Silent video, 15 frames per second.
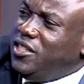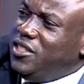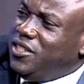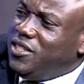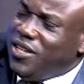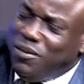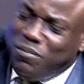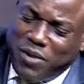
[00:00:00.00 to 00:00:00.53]
So
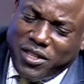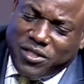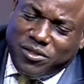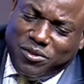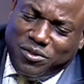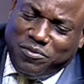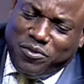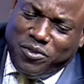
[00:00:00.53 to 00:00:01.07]
that is
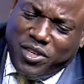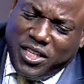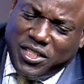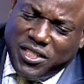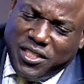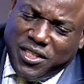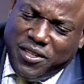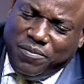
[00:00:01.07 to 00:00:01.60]
a
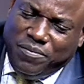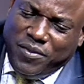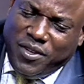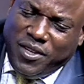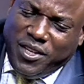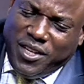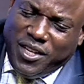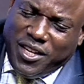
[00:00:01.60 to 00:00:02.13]
milestone for us.